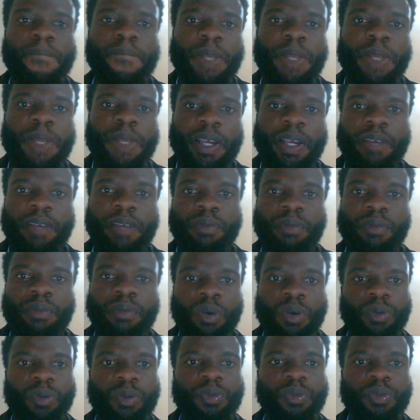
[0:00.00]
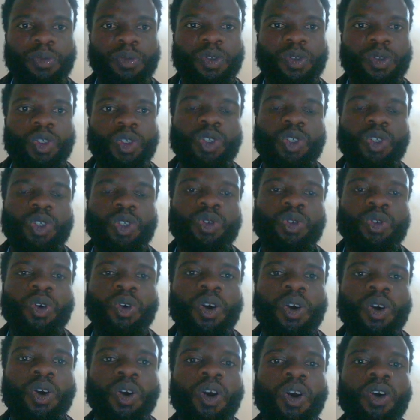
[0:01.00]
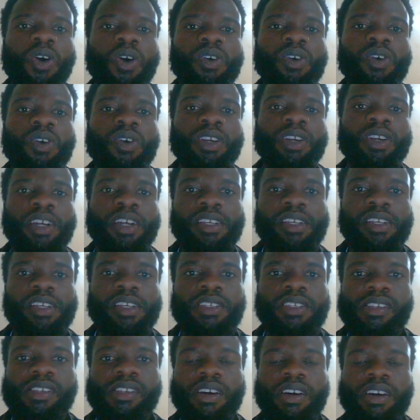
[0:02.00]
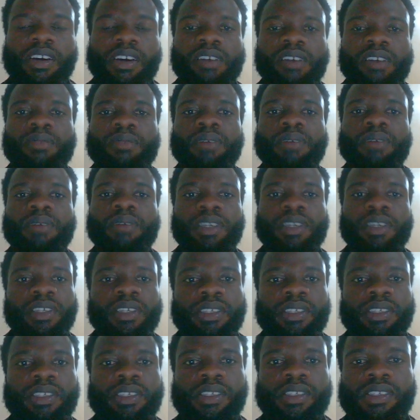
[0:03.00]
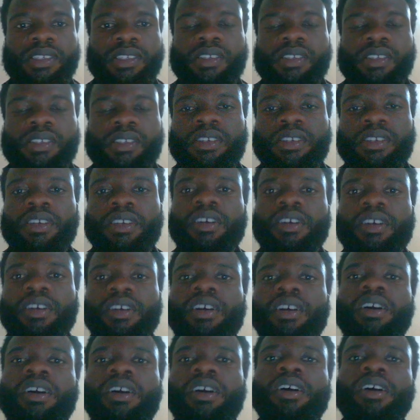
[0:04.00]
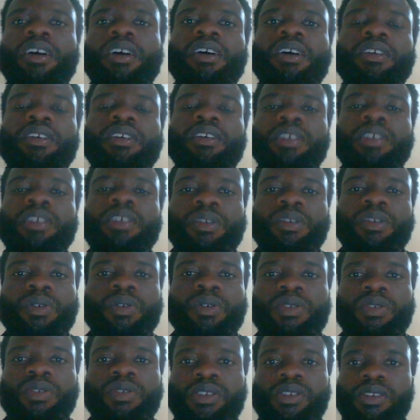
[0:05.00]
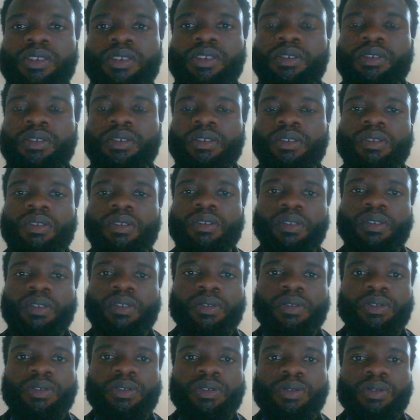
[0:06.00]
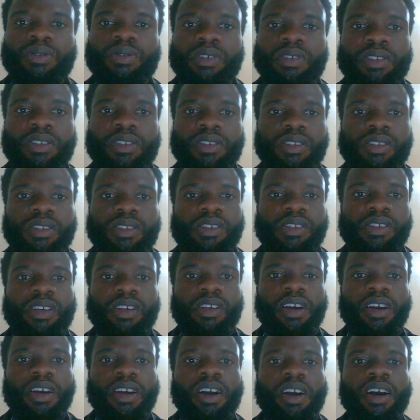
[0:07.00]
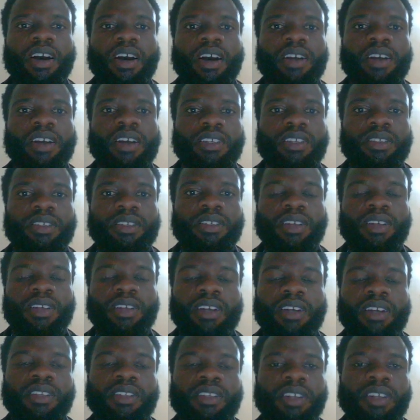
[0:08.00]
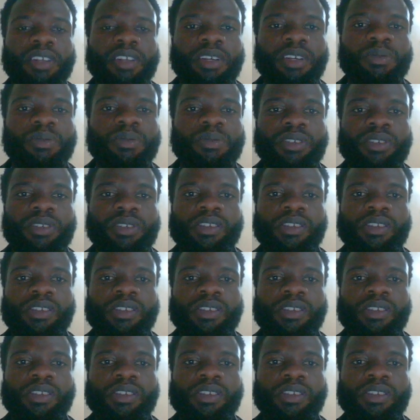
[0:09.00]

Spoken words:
able to organize and manage the records of students, assess and helps in